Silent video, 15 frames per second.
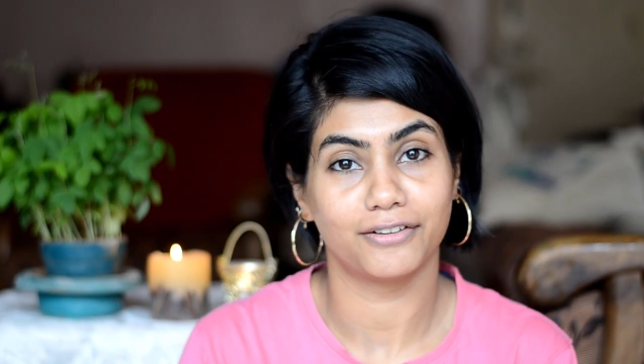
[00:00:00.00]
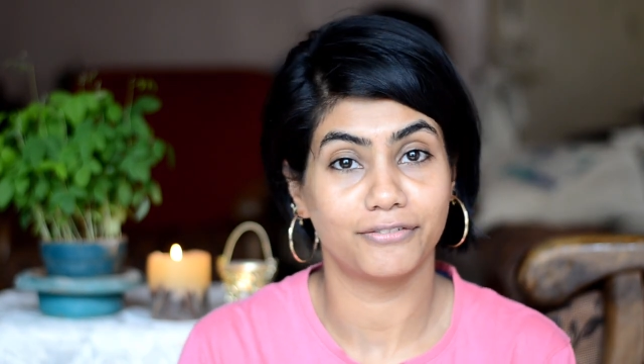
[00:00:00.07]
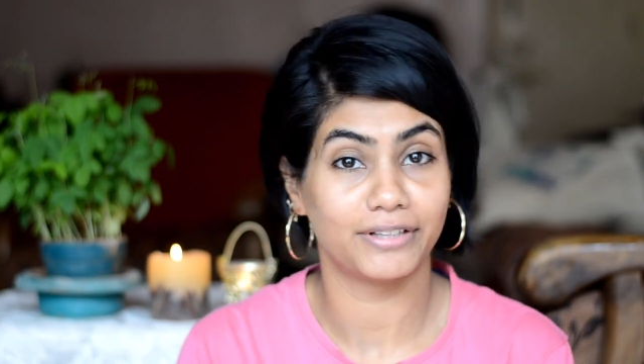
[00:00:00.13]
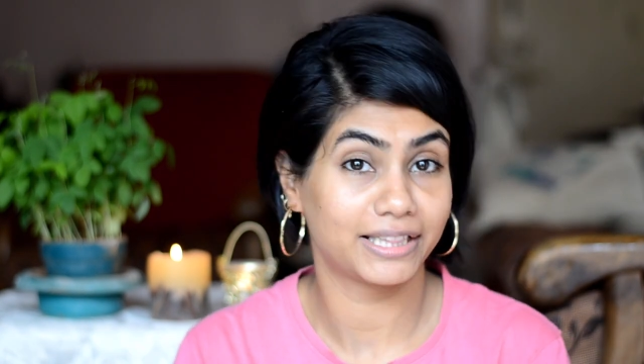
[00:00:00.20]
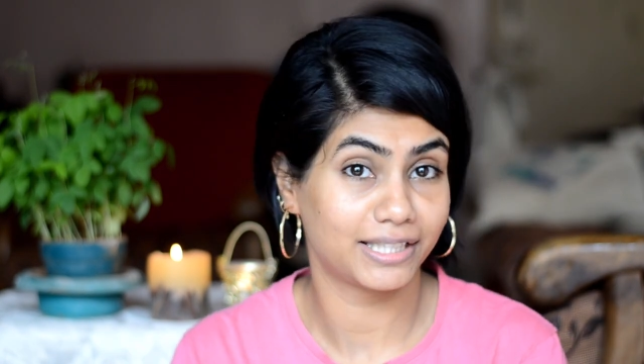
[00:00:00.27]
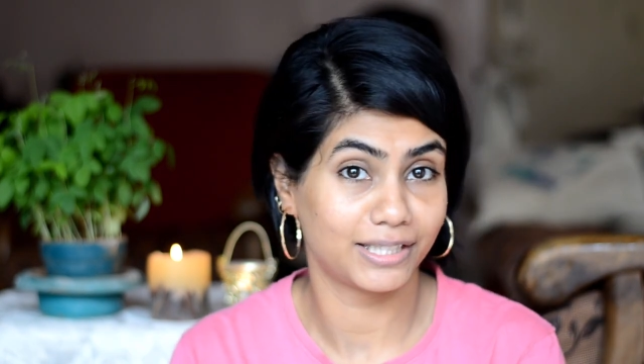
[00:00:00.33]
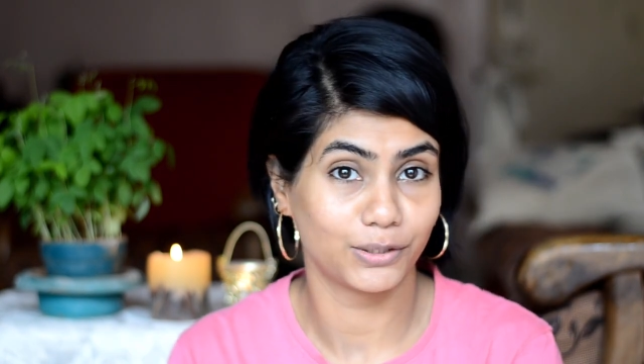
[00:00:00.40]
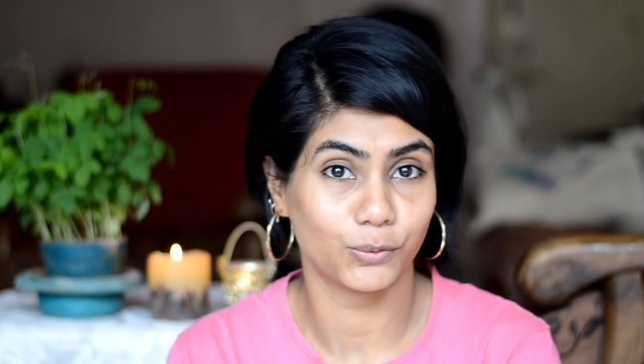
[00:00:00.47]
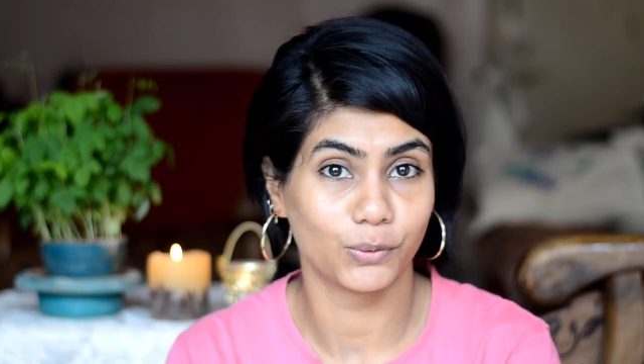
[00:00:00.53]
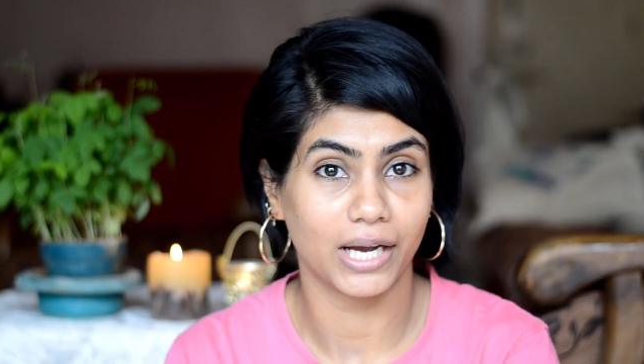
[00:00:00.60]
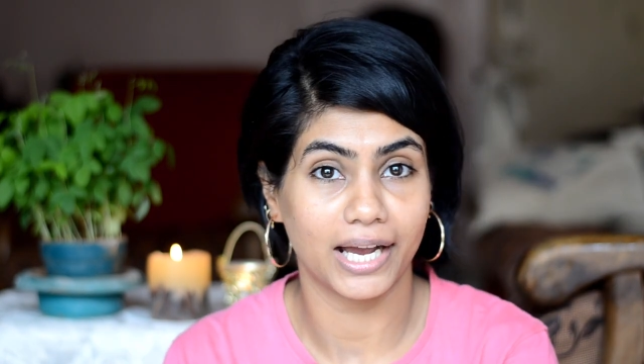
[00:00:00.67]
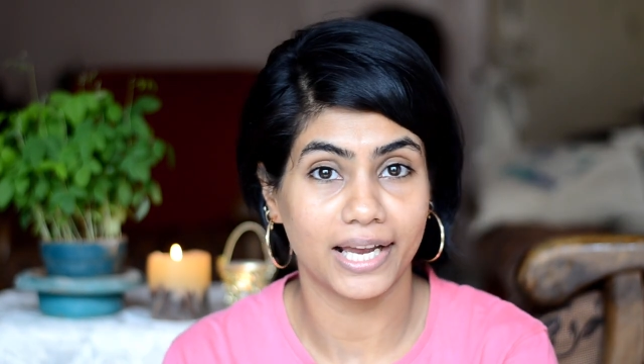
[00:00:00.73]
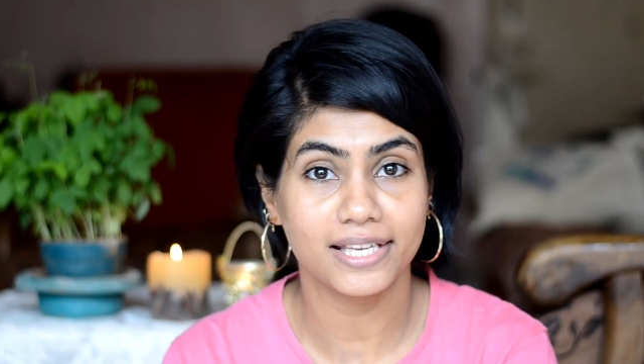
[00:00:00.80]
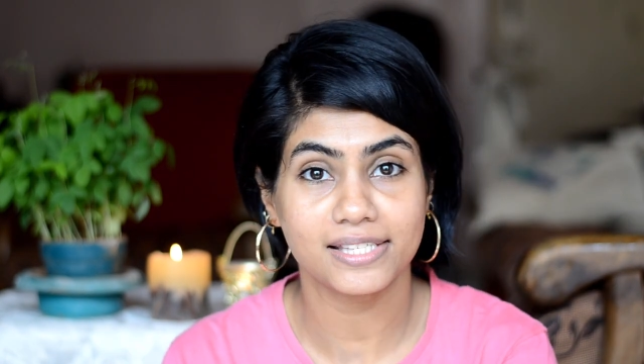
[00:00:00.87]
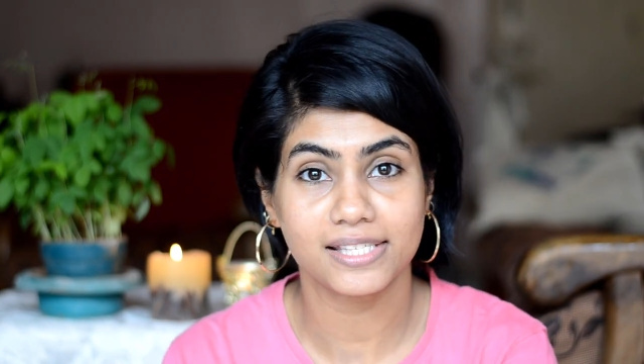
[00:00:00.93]
with you
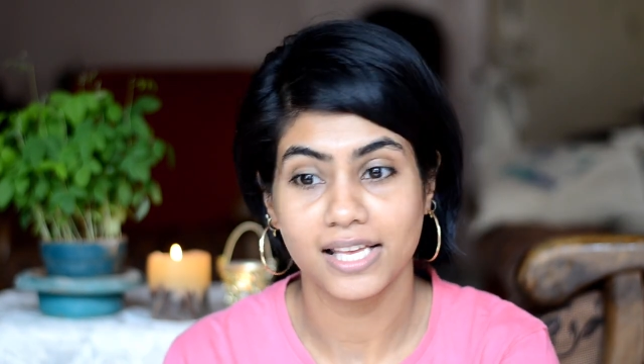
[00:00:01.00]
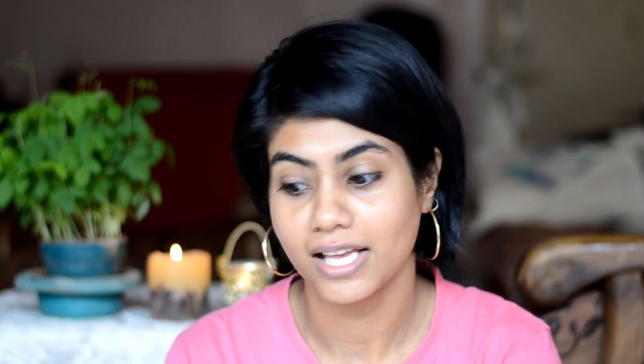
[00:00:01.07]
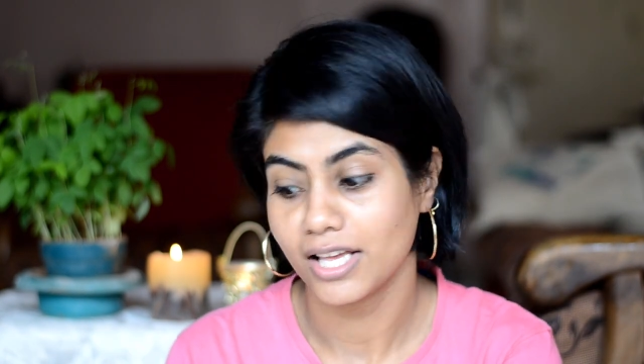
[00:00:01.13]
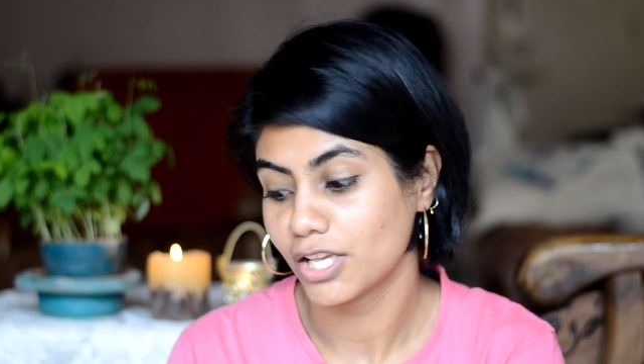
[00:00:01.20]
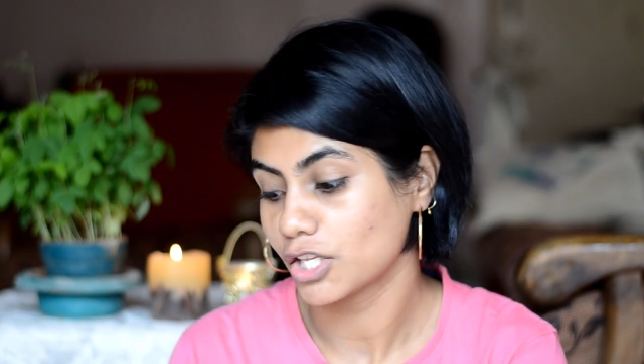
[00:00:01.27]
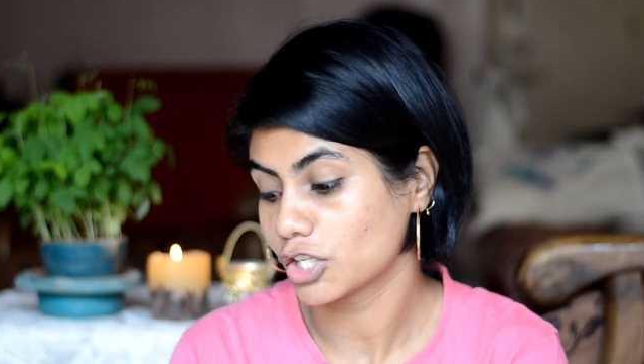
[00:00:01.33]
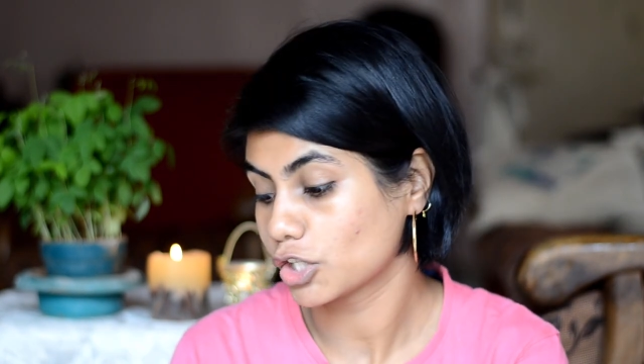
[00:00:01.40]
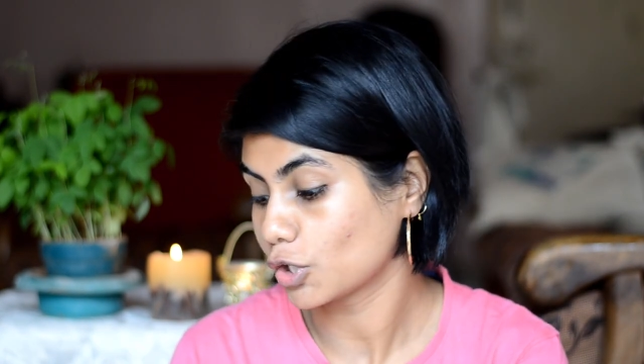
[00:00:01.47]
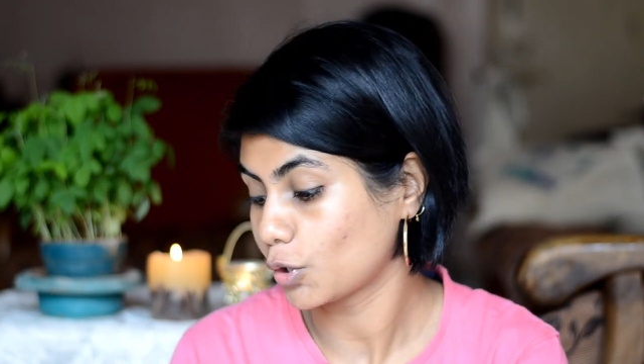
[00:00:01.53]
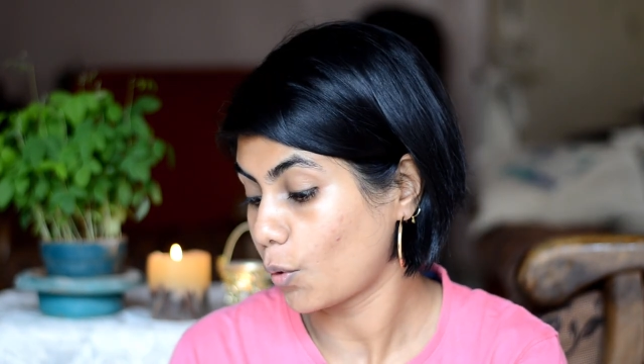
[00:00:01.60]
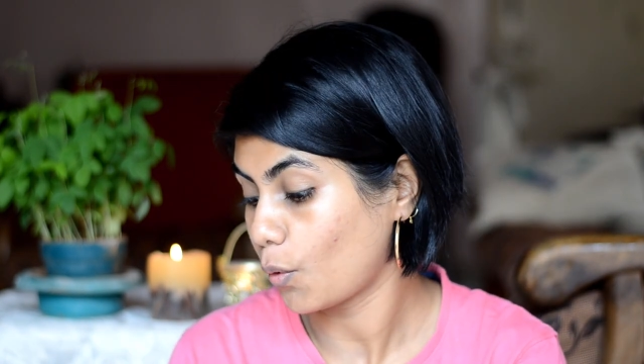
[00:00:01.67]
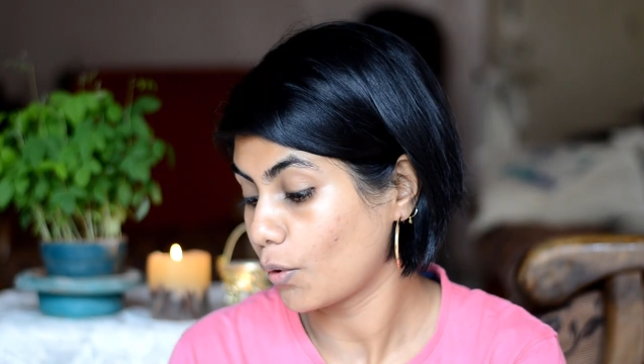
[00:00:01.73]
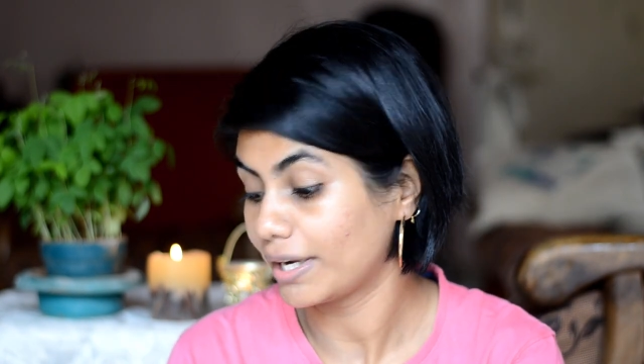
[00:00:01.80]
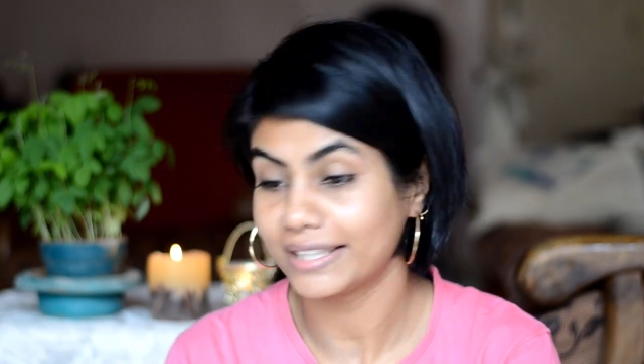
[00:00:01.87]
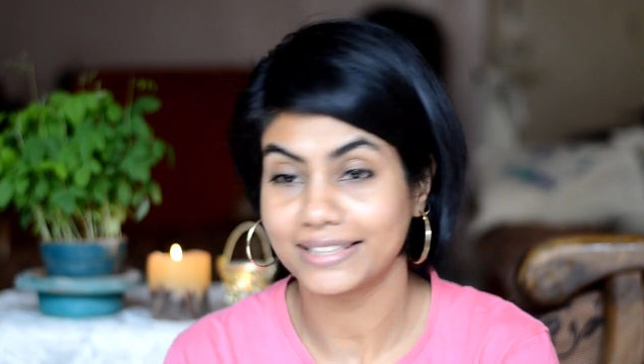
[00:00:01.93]
guys.
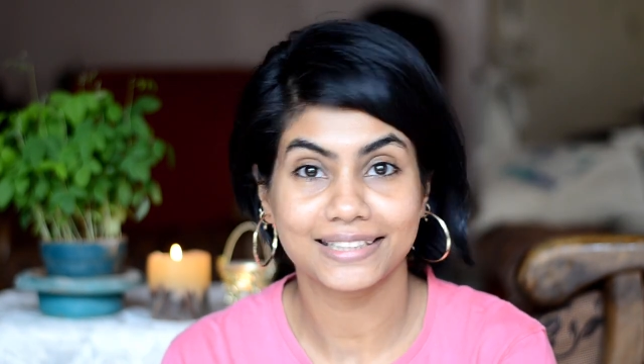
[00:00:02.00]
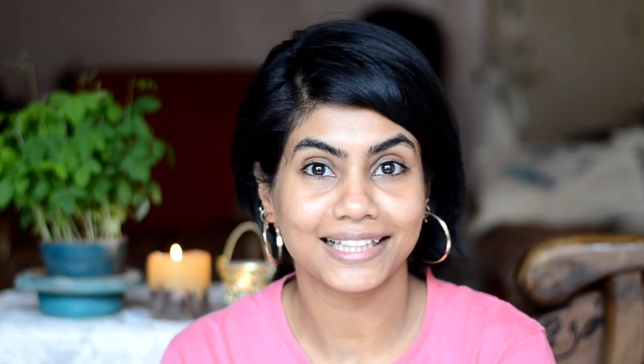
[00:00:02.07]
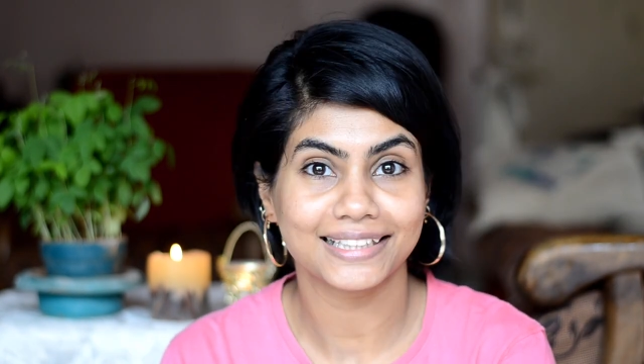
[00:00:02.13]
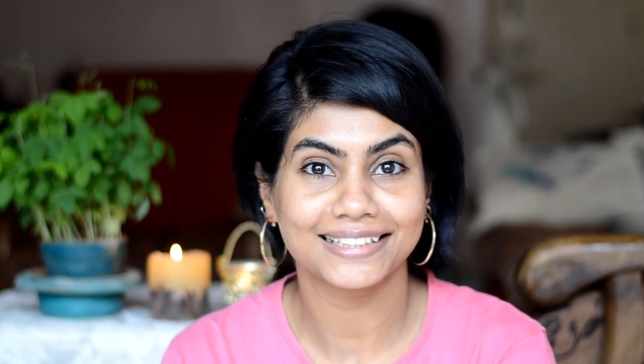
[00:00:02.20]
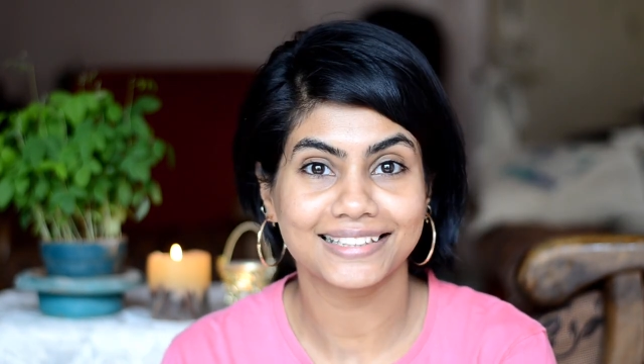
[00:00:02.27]
So let's get